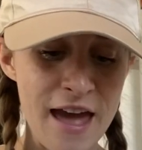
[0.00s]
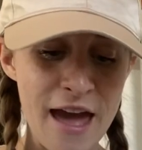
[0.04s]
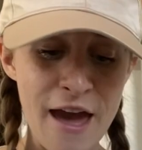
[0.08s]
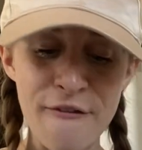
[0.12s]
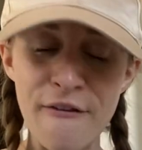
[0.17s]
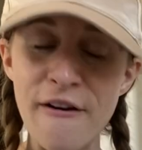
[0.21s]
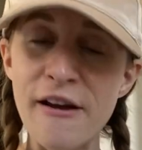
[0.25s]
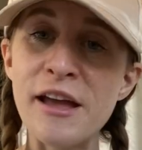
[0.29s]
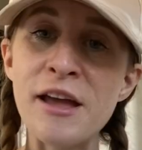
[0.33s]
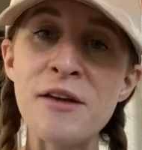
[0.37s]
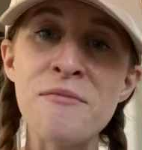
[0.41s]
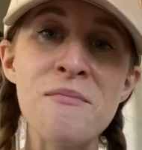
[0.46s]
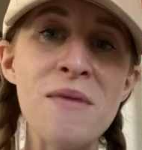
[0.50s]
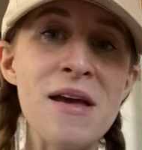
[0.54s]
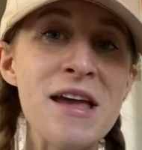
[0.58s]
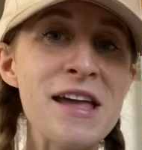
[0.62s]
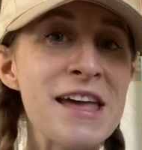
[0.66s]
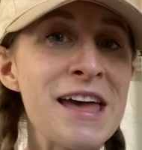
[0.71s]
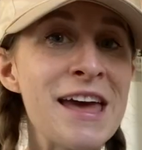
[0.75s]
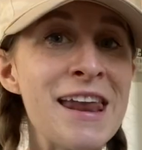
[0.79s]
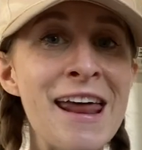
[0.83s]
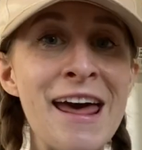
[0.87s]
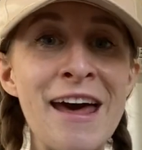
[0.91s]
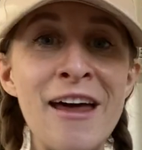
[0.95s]
If I can make
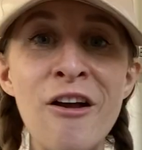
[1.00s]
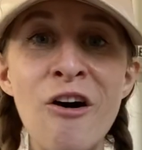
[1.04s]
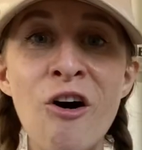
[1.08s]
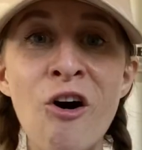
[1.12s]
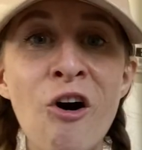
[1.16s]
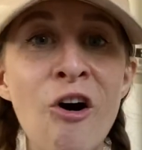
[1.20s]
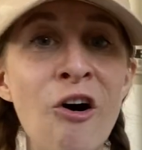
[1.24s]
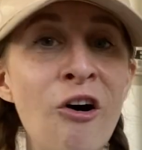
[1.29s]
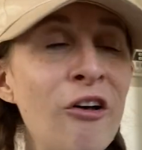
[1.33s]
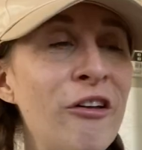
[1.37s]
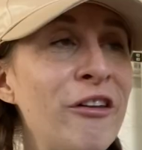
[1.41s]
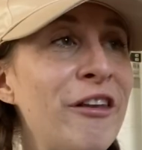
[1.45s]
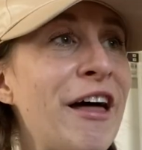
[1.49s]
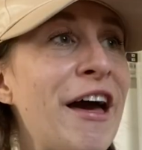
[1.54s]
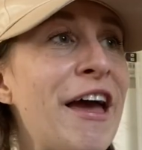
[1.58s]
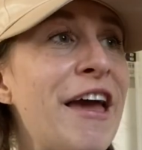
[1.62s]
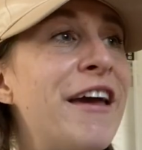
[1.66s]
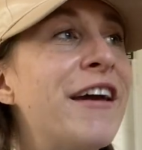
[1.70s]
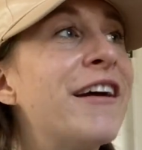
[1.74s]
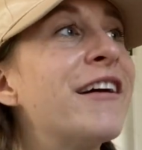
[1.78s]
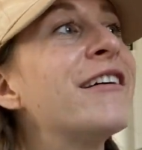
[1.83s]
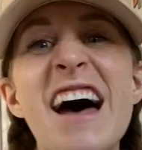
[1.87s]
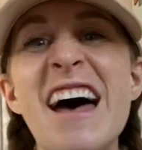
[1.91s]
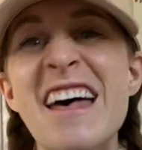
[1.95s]
it at all
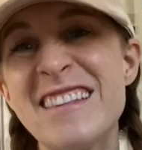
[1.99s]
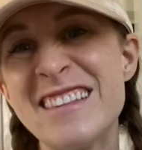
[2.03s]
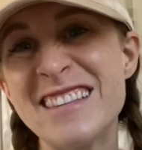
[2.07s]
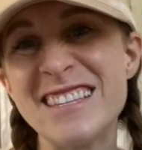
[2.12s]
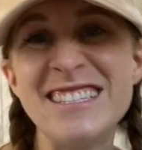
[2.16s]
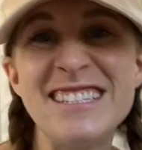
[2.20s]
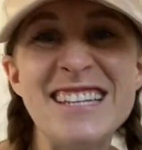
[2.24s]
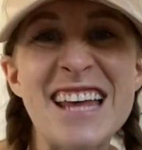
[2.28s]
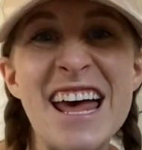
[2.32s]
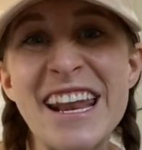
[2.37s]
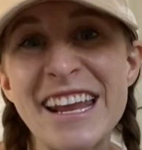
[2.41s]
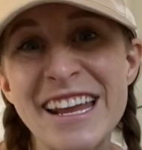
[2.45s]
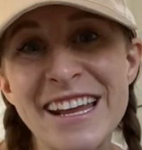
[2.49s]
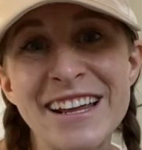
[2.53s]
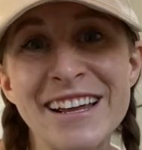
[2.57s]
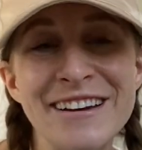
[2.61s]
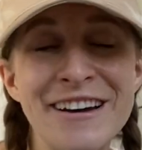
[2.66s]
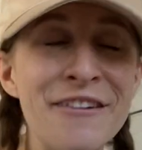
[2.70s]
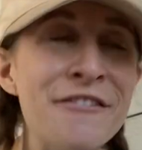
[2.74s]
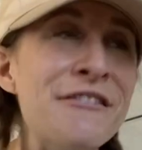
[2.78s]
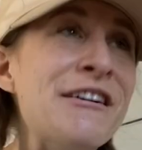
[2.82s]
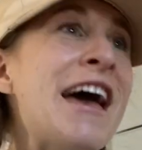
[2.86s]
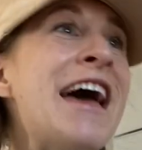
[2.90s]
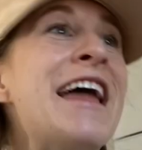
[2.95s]
like aesthetic
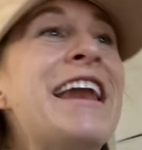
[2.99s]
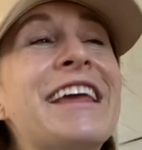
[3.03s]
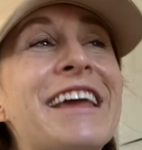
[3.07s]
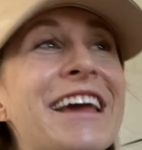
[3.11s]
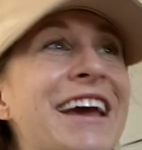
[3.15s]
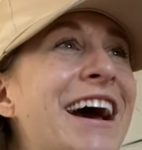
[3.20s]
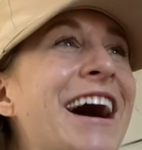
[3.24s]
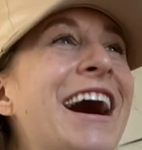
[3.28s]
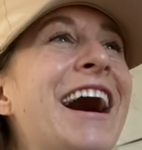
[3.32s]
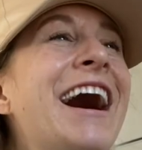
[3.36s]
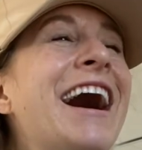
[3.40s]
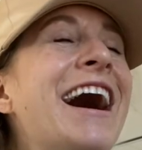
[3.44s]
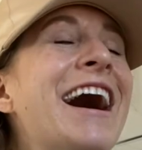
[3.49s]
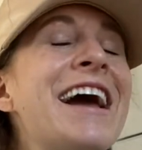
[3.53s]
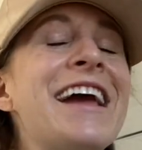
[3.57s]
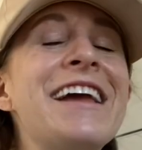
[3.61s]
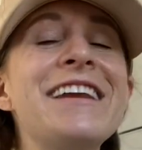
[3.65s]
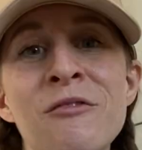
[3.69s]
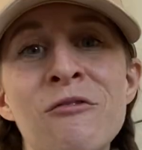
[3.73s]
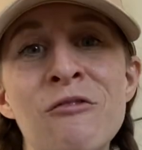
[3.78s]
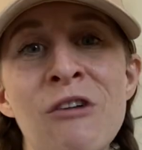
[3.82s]
of any kind.